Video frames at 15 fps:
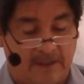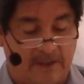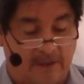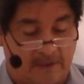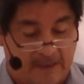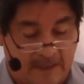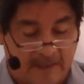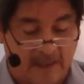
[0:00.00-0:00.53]

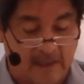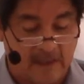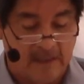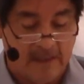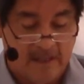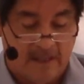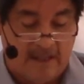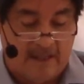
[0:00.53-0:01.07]

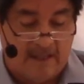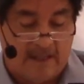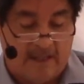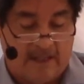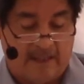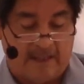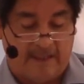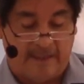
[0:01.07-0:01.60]
Theoretically,
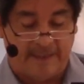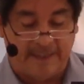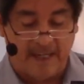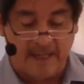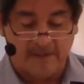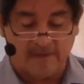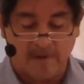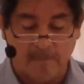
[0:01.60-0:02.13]

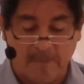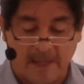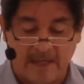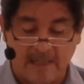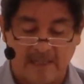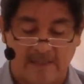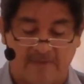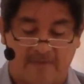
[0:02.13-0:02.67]
they
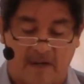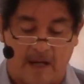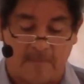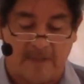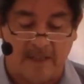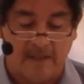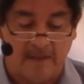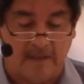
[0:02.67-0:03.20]
replace the
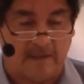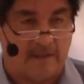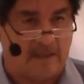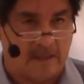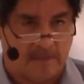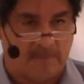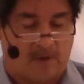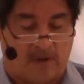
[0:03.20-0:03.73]
family,
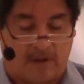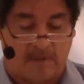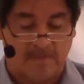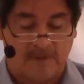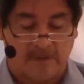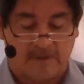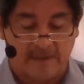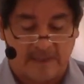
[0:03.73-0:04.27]
these
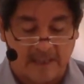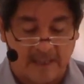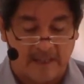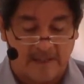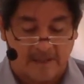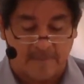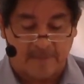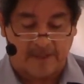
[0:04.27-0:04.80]
programs,
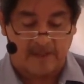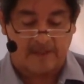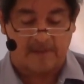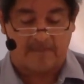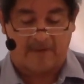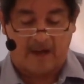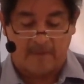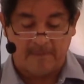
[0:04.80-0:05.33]
they replace
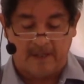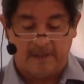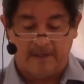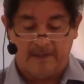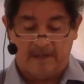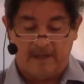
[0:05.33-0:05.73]
the family